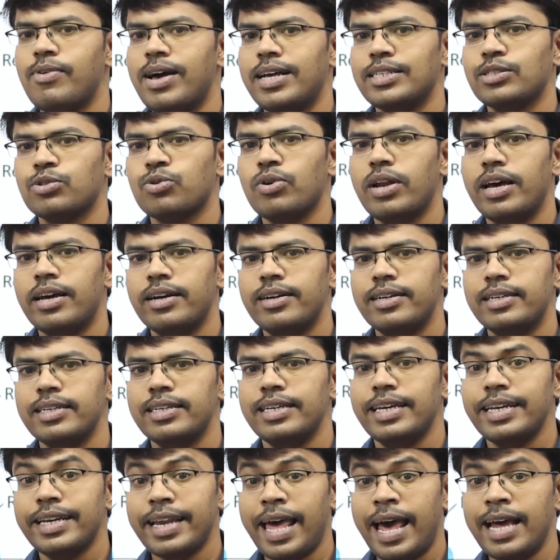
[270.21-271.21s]

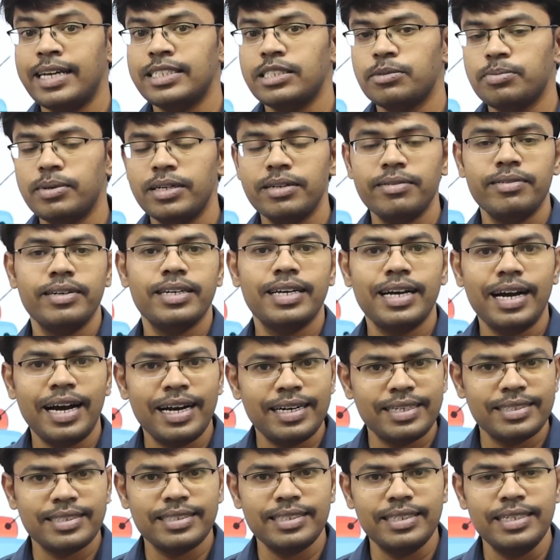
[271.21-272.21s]
vascularity. Enhancement we
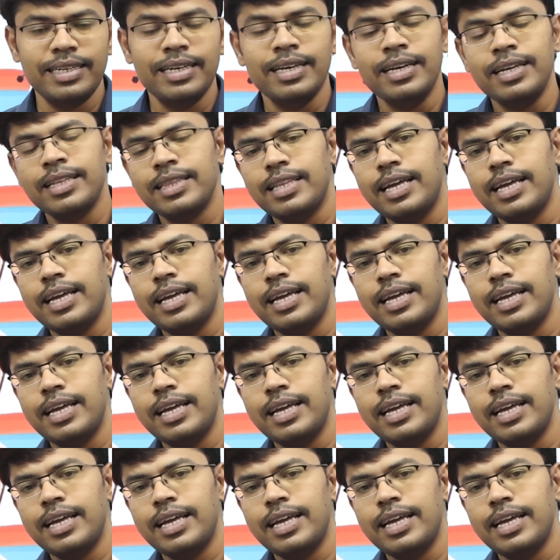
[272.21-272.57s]
can't see.